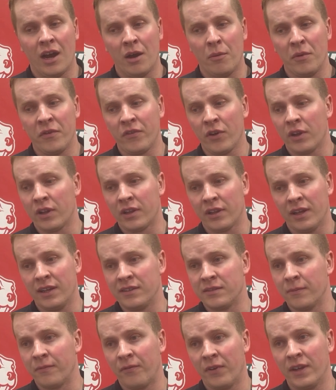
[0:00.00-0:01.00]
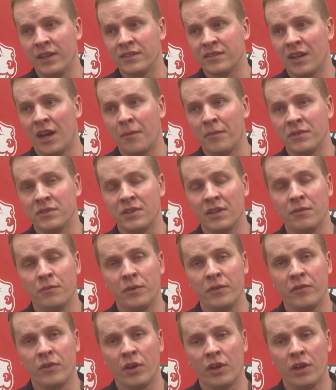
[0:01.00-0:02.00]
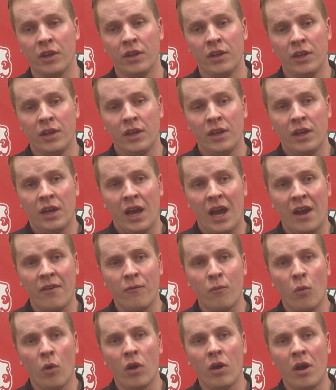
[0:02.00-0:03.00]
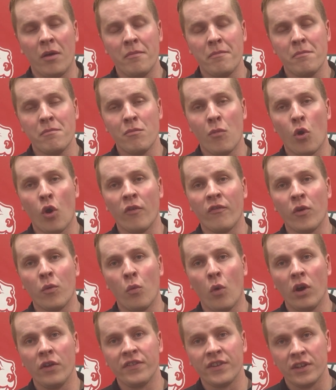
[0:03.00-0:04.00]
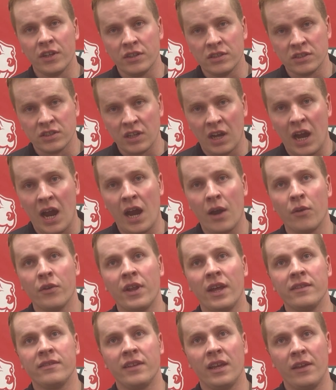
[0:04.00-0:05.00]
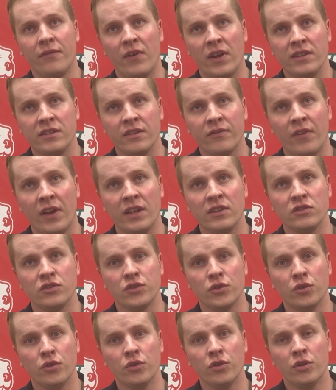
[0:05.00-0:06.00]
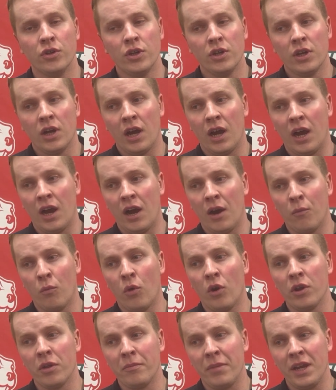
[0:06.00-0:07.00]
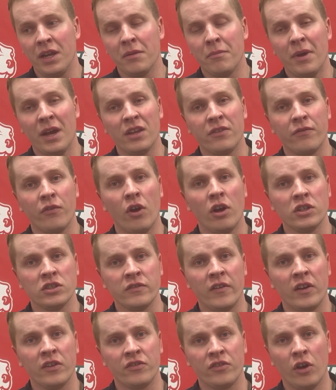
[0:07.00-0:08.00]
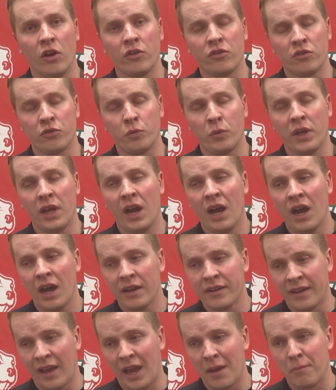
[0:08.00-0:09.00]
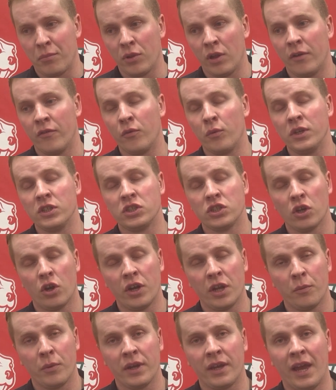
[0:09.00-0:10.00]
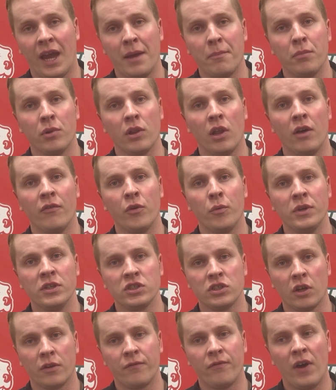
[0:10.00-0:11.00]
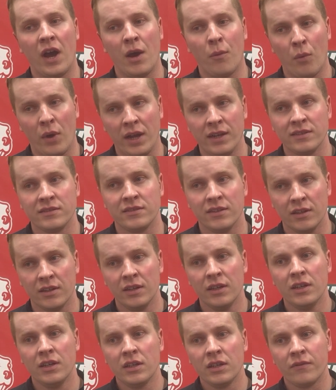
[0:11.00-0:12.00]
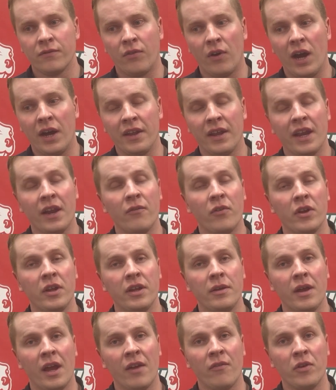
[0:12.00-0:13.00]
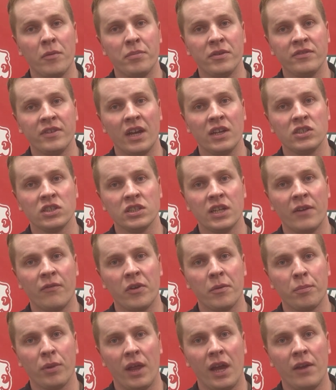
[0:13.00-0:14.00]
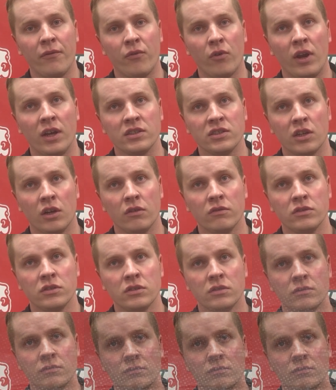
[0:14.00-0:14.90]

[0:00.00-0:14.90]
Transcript: We've got to clean some things up. We've got to have more of a want and a desire on that defensive end to want to be the best version of ourselves, because we are capable of it. We show that we're capable of it. We've just got to find ways to find out every possession, every play for ourselves.